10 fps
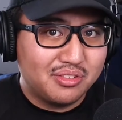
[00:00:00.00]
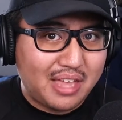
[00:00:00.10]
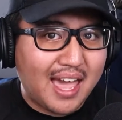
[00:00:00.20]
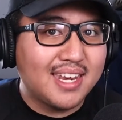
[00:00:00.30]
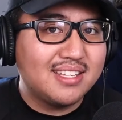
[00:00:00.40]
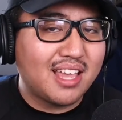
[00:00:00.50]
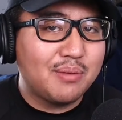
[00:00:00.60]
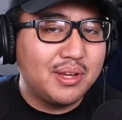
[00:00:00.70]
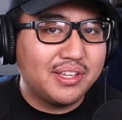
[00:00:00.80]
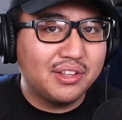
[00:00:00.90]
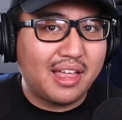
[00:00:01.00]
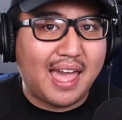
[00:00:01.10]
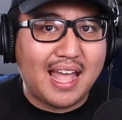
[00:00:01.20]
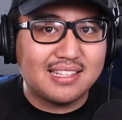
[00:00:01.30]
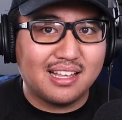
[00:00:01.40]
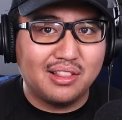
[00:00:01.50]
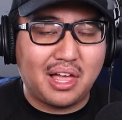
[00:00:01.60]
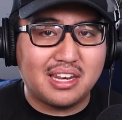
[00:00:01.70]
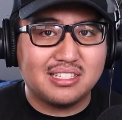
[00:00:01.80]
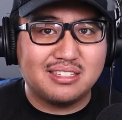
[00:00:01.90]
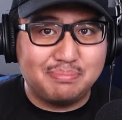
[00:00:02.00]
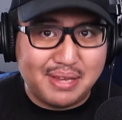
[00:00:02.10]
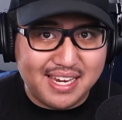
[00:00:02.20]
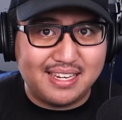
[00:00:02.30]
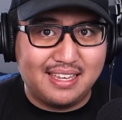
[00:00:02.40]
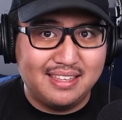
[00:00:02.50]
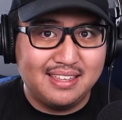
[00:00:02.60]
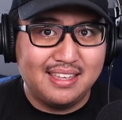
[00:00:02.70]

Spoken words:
adding Tyreek Hill adds a lot of speed